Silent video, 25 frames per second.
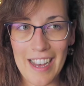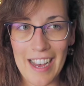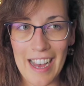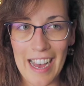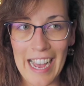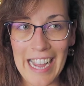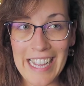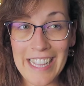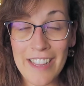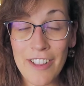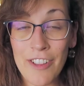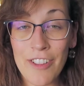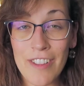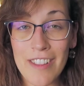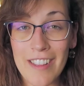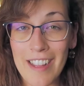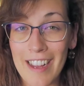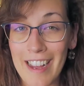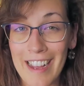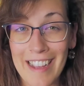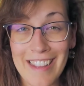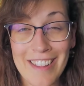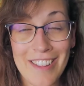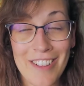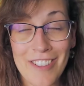i
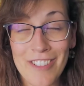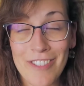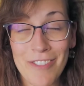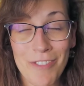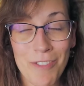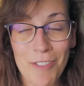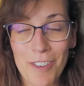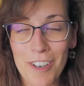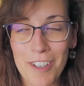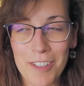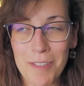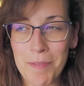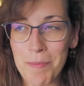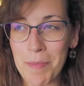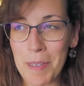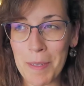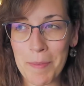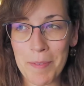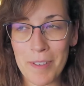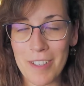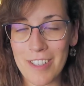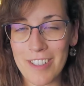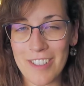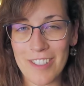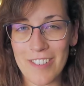i don't want
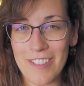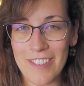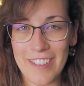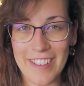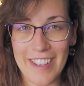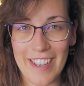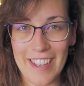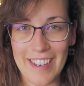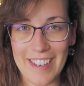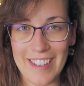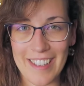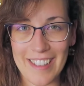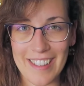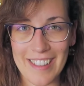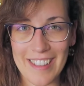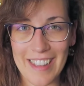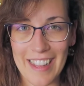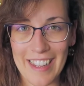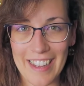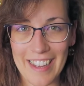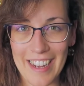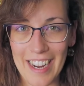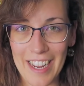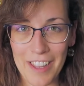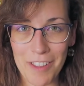people to look at it
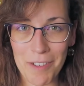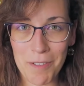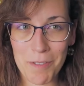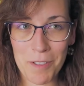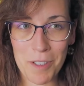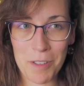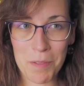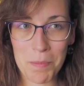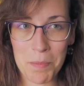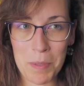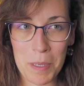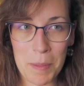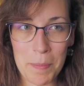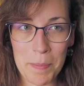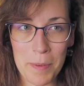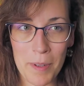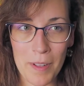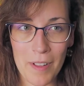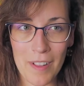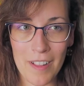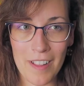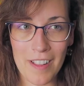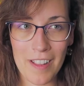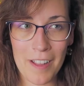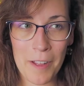like i don't want
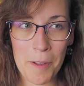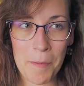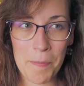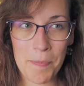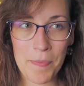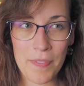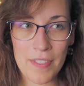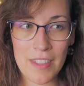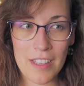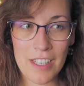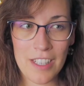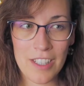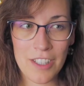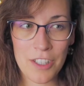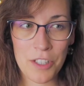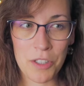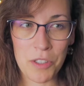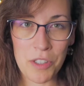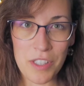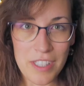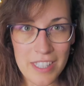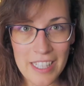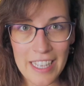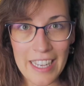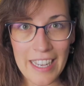people
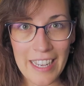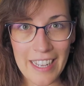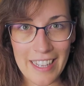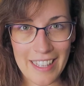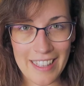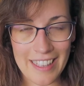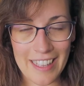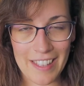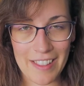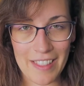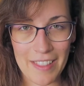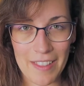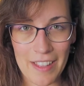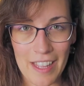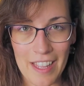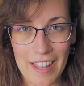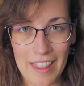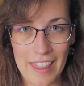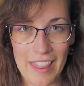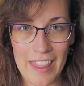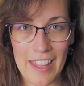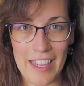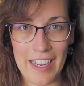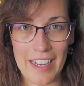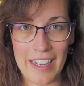to see it and
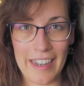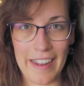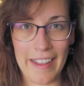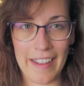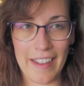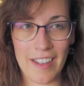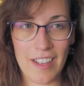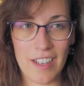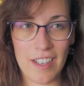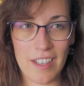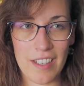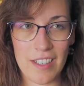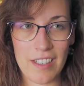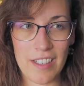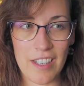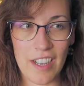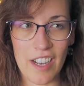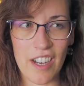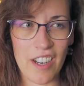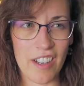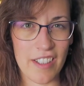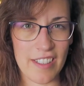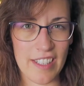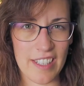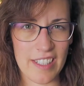and think like
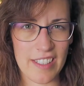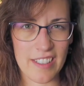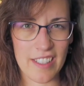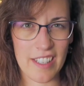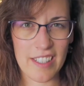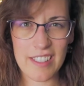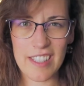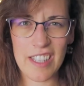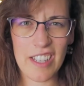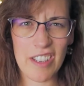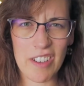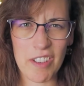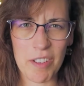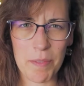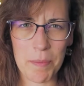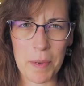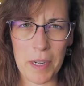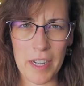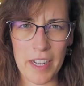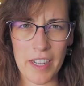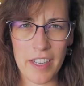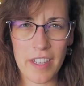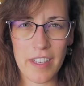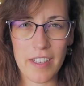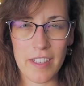oh that doesn't look
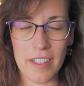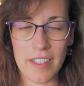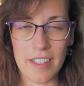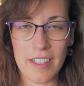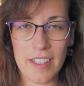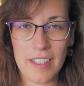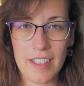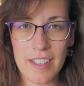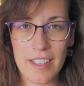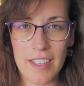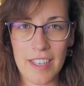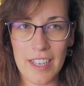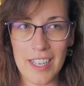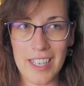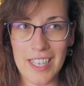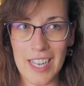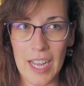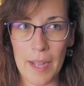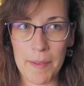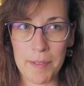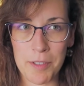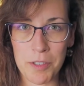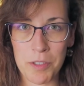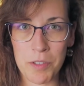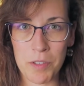very good and
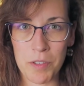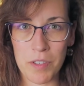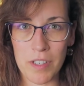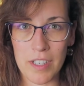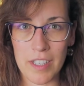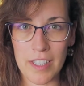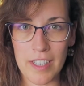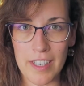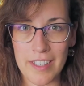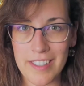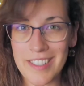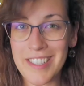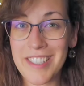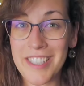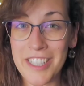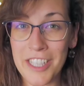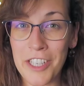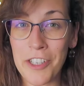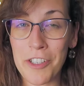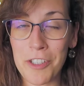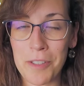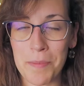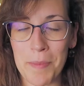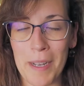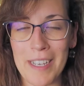have to
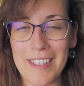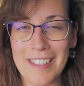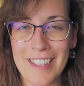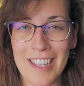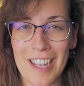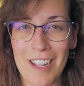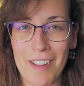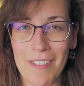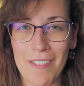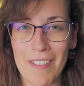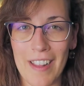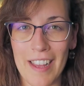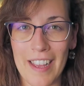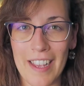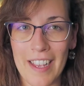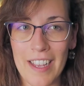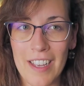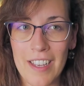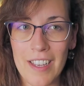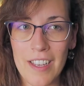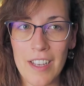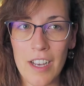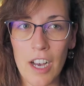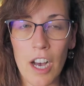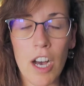excuse myself like
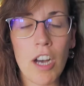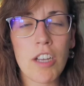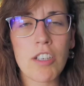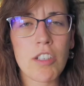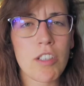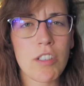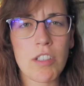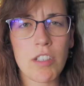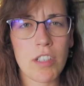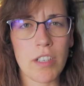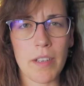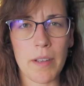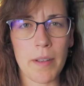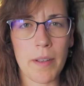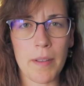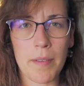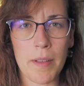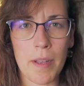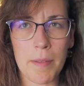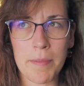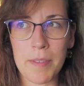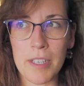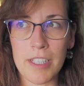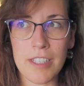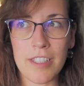oh no no
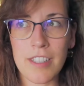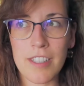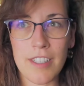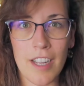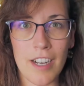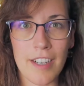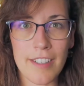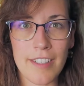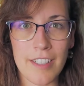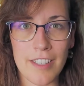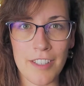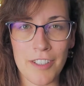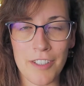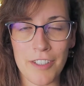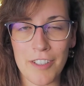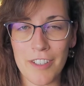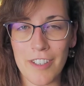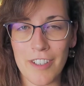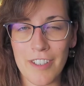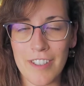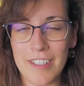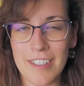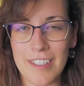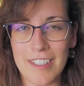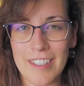i'm just starting you
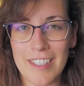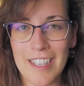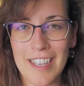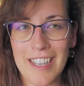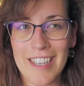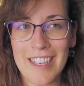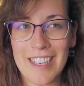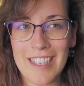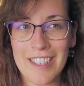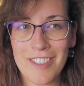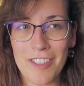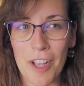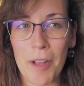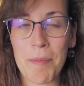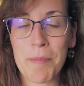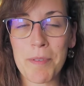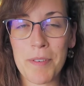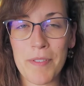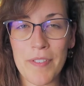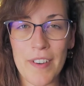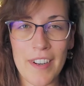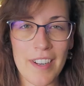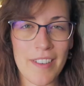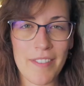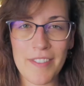know it's so i
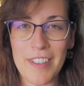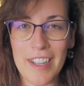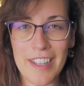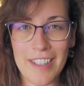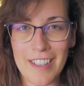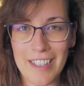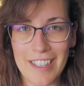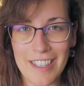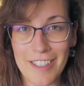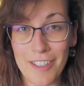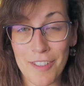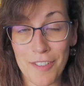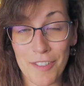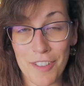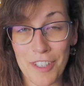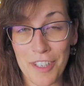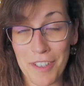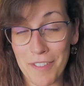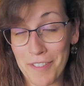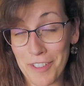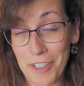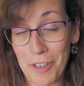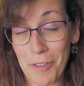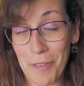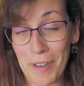prefer if they if,
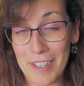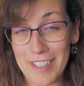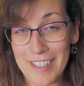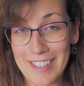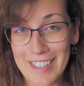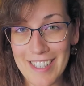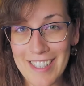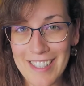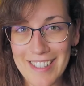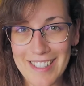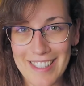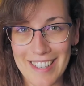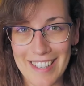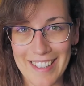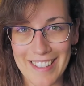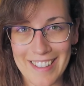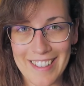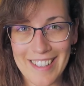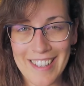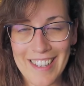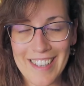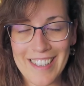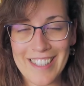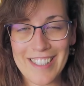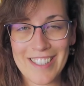if no one sees
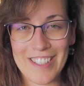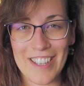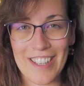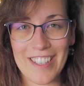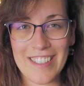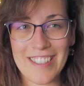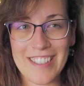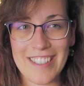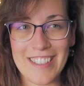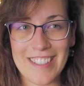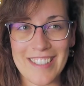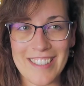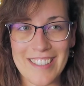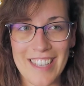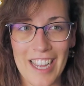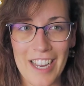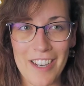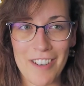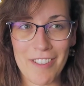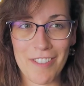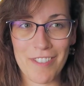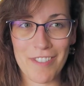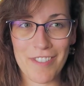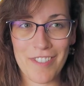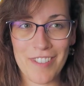it so it's, it's
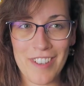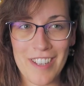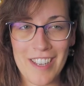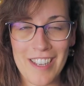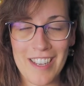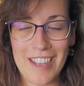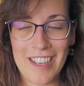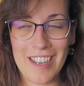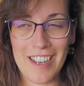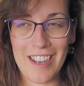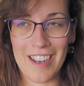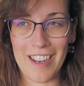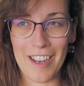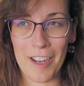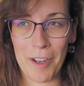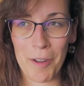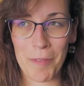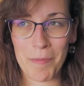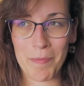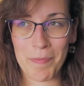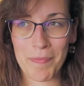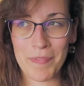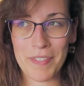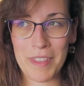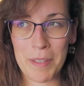kind of
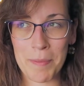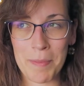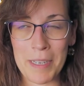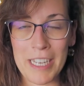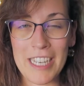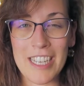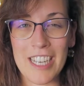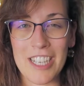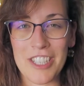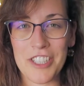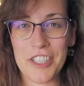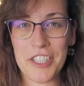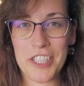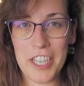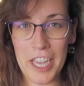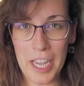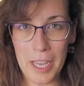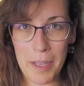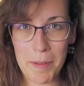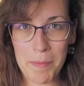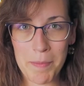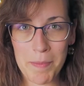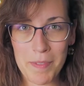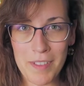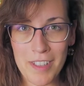um, being
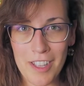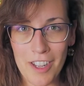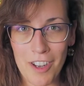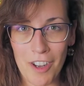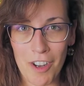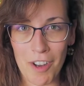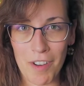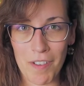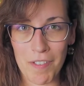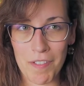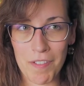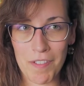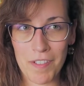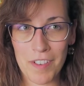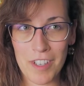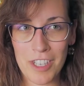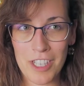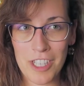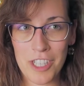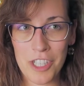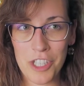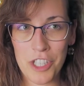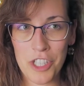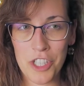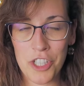ashamed of
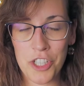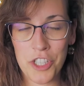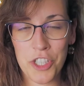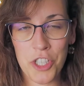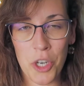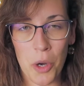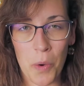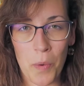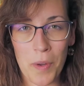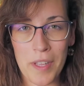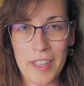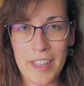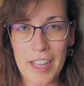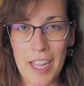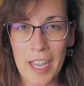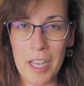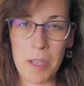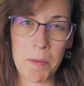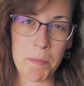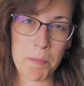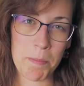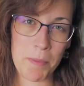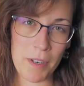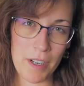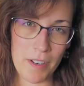showing the
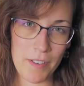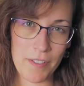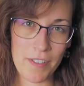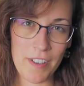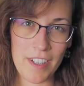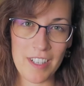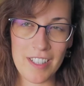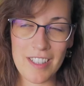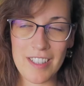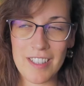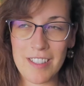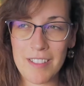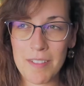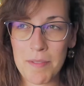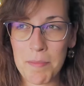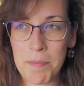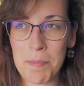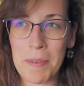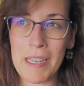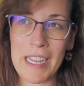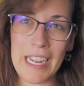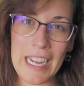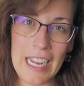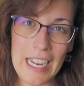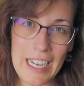imperfect
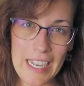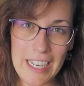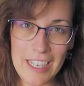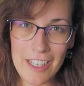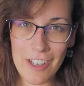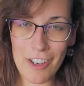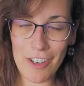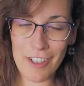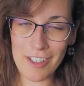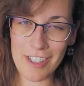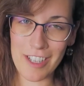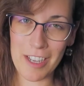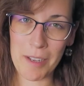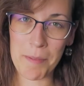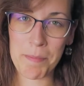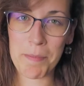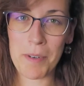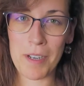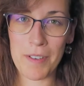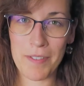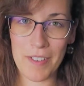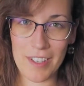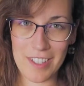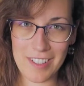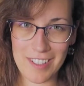beginning or the
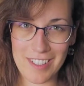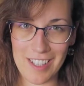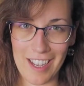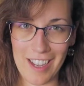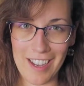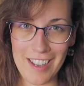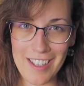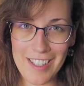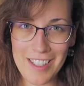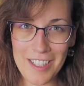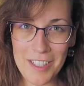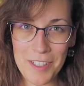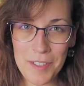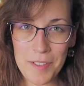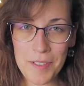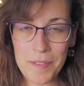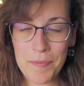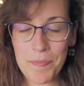imperfect side